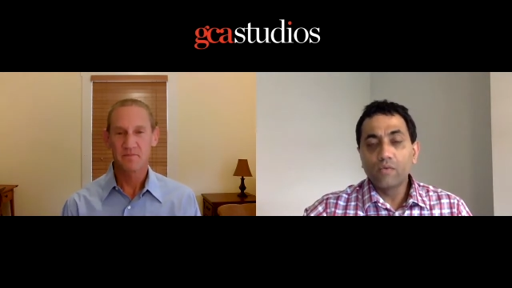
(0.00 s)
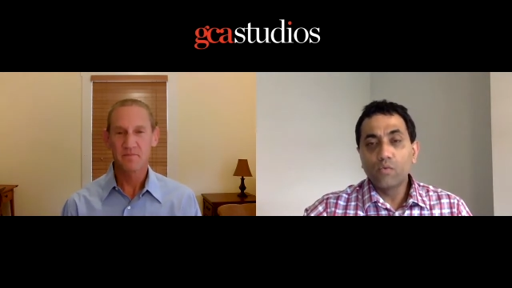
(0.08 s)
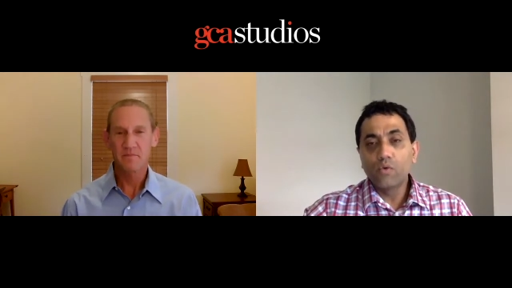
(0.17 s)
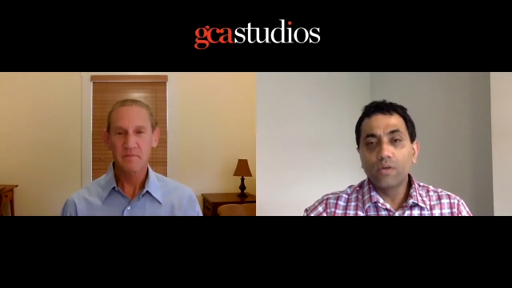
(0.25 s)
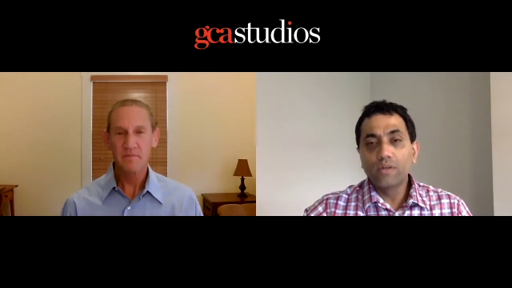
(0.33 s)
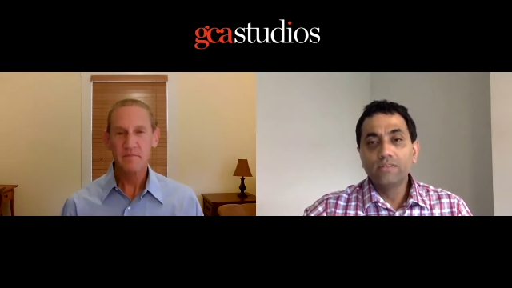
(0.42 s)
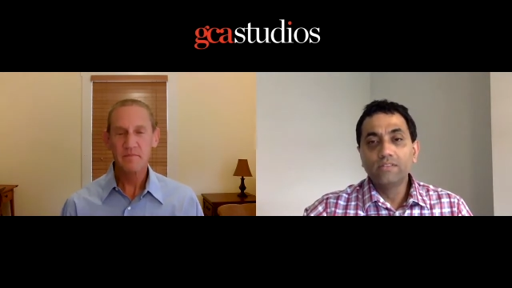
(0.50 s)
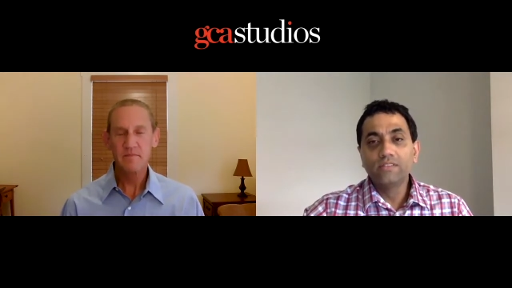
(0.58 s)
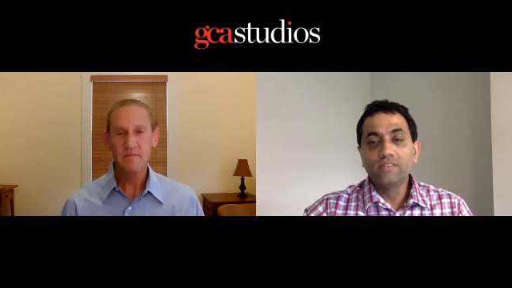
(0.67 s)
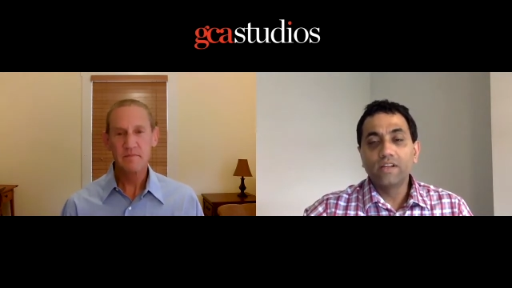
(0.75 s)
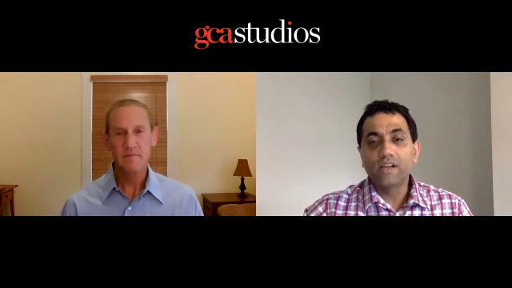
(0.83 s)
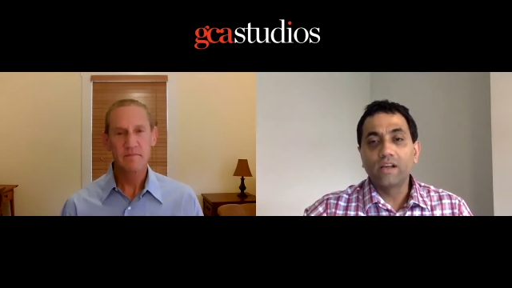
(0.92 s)
Speaker 1: one
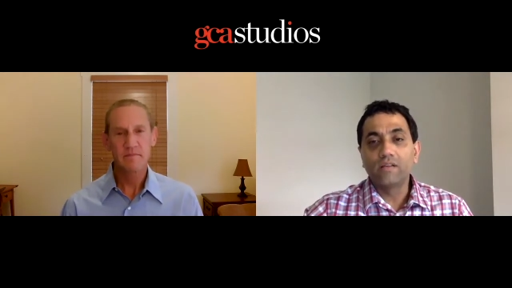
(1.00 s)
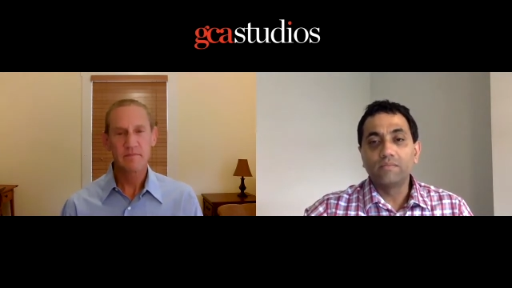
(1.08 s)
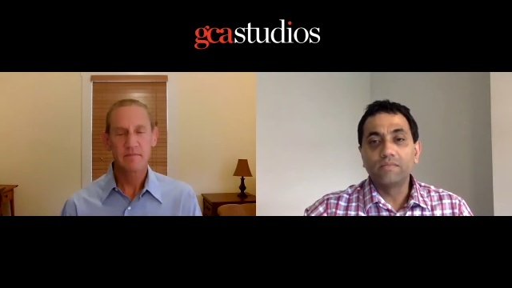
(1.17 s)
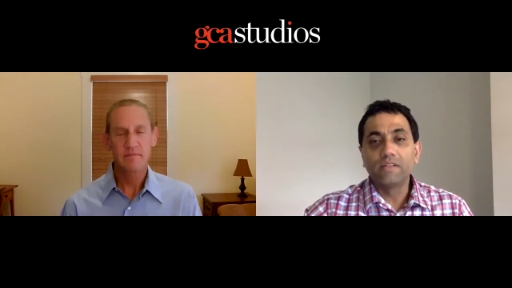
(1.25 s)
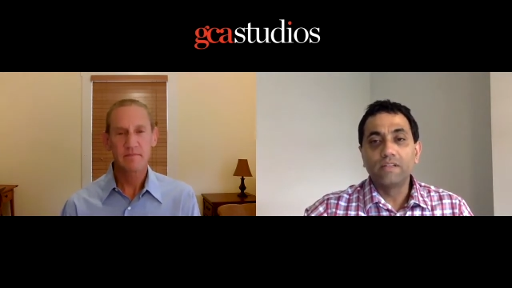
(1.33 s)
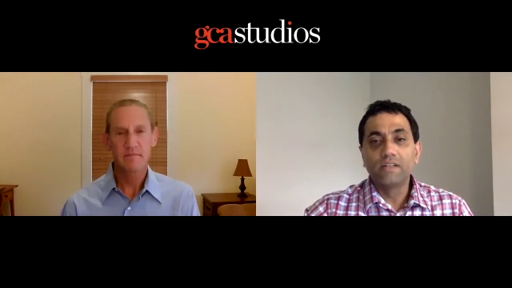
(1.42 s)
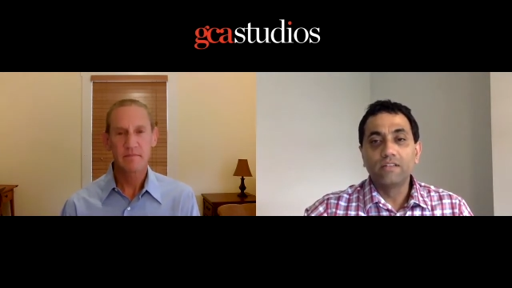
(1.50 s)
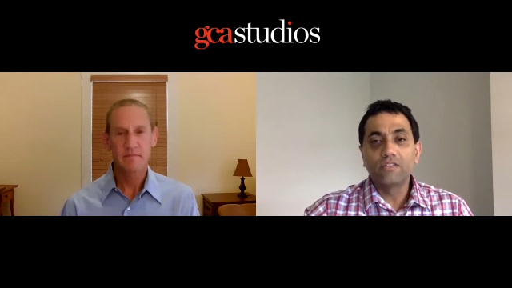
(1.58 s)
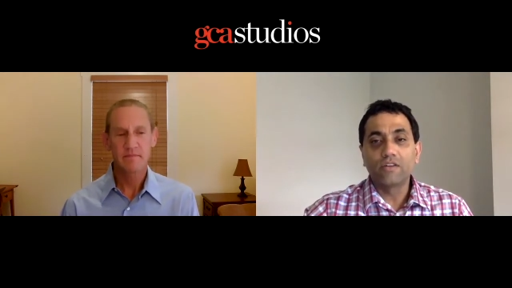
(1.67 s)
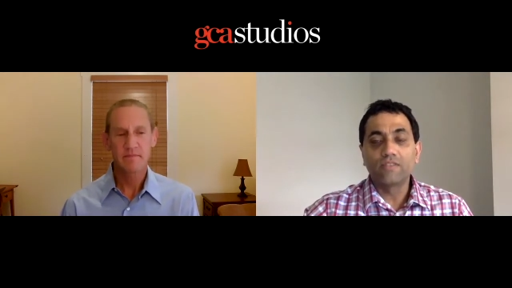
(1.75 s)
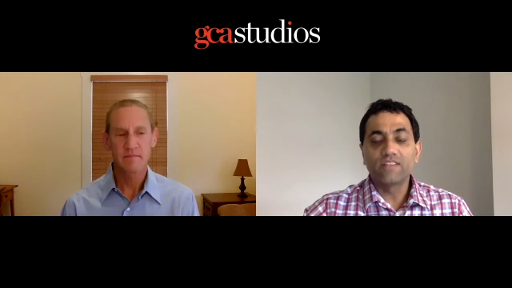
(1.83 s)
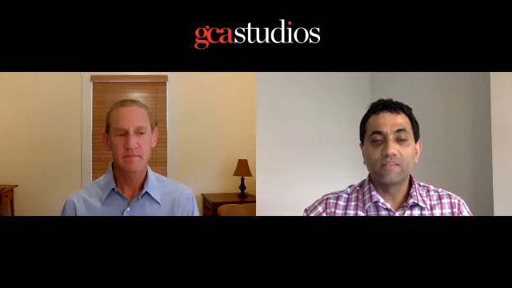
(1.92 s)
uh, sort of
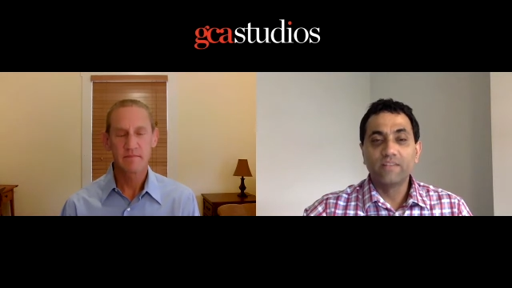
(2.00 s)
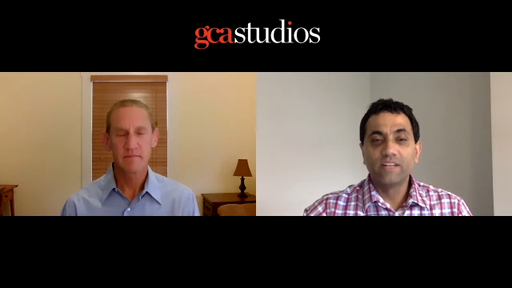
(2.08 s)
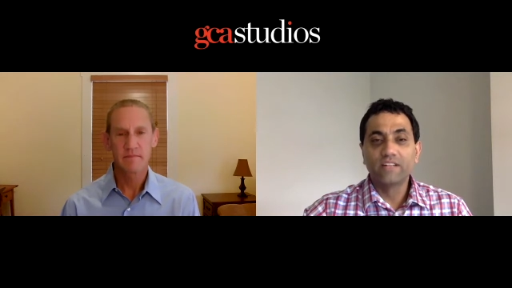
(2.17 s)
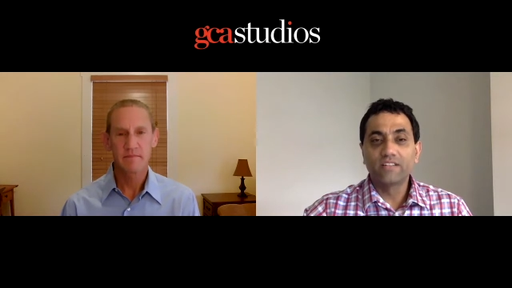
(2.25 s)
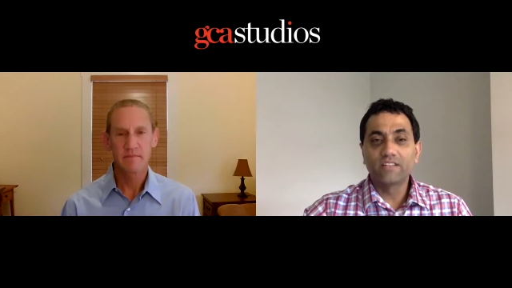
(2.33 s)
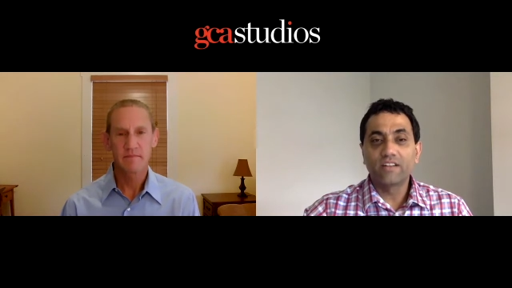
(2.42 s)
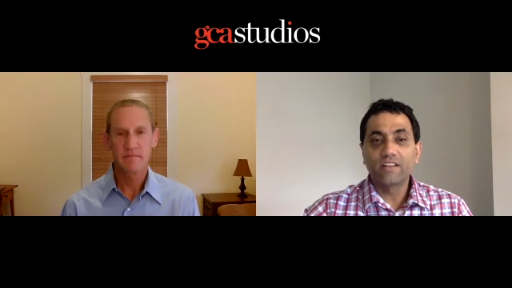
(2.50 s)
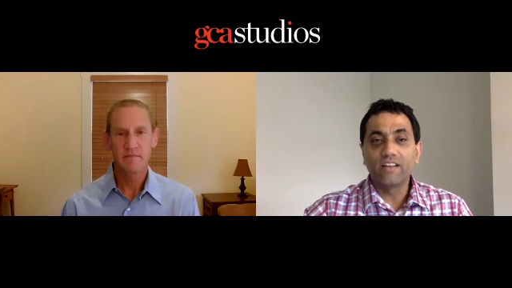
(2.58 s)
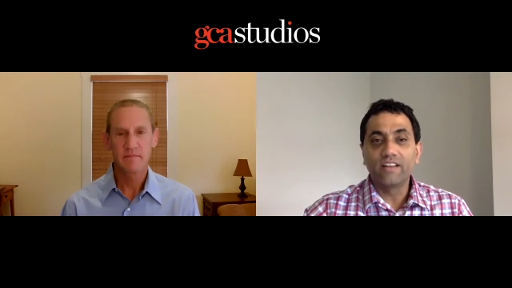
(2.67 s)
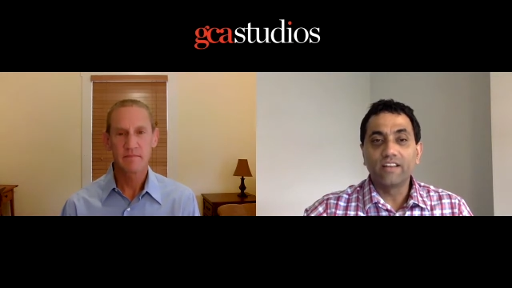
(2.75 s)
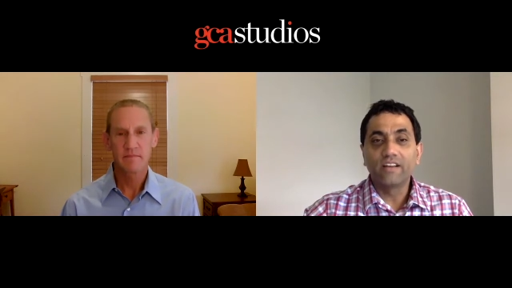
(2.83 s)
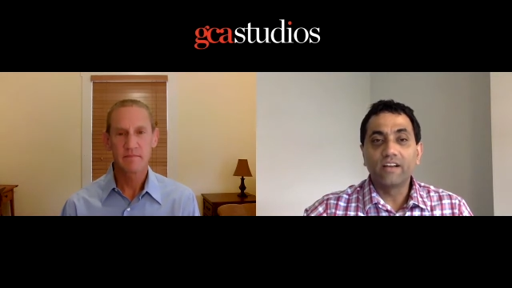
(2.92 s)
seminal study,
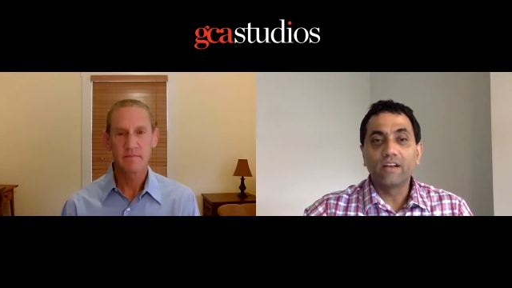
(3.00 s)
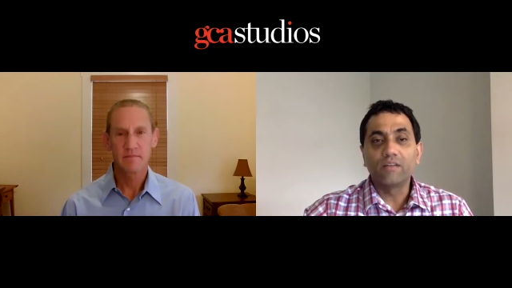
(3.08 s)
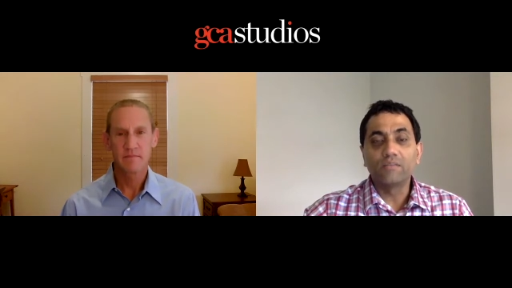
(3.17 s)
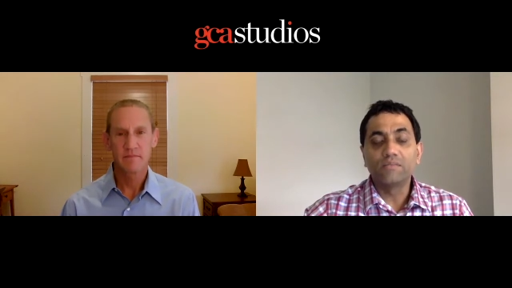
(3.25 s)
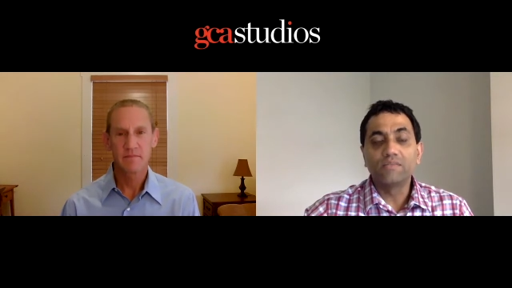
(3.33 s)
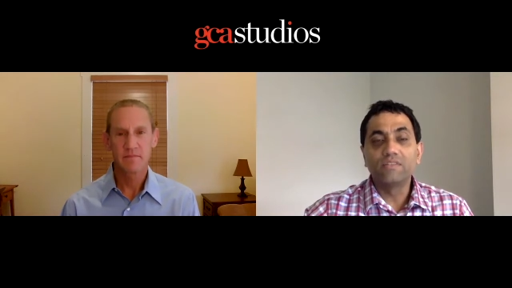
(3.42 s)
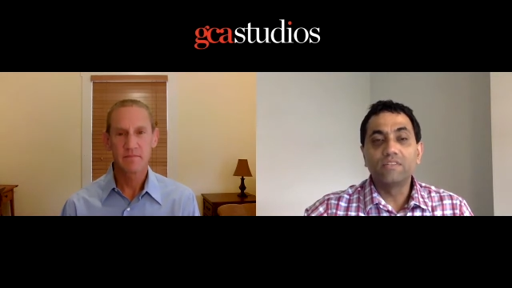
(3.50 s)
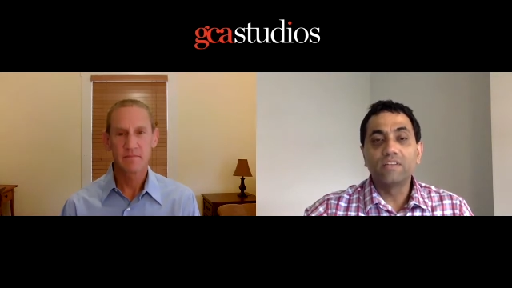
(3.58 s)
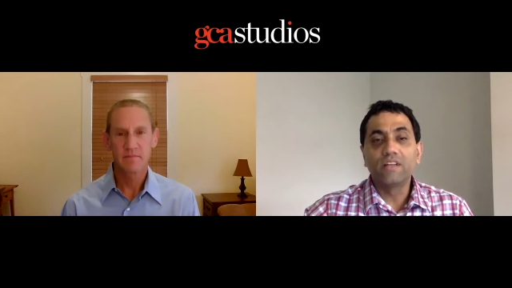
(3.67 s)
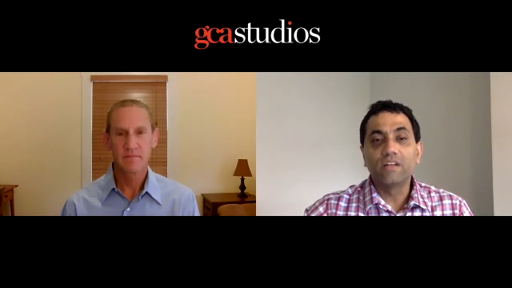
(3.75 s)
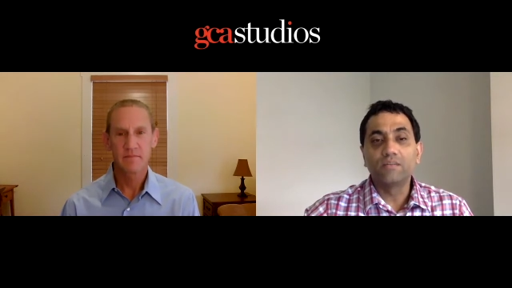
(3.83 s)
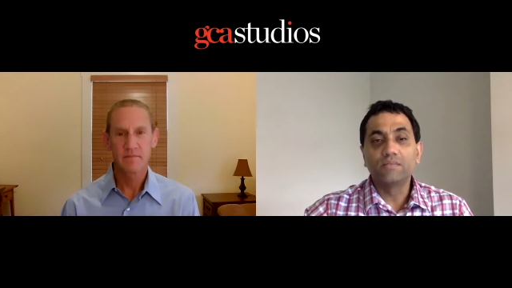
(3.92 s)
uh, you
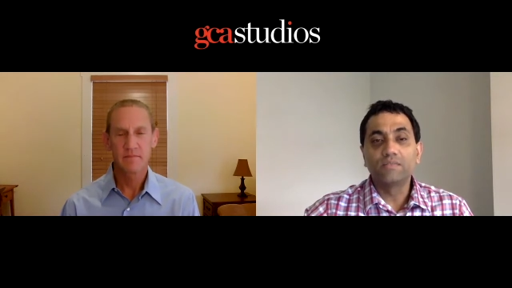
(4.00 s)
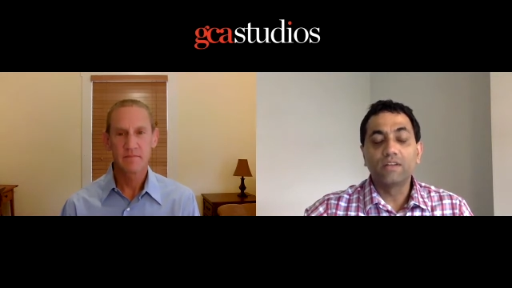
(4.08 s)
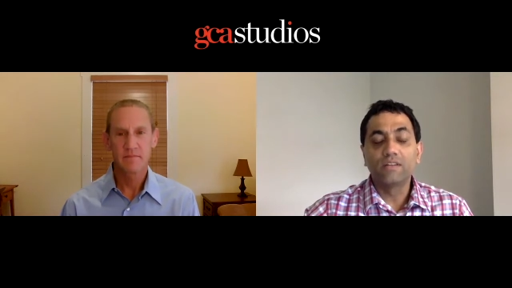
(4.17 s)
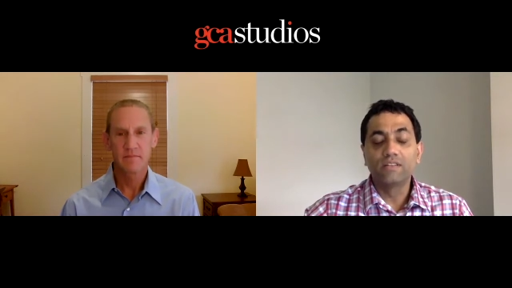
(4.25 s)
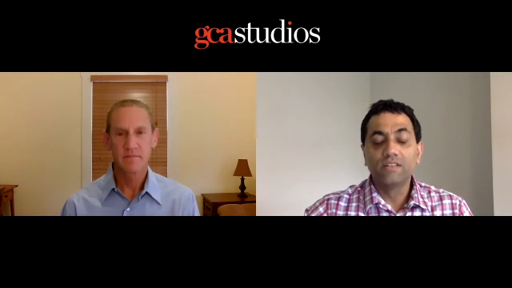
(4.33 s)
know, done.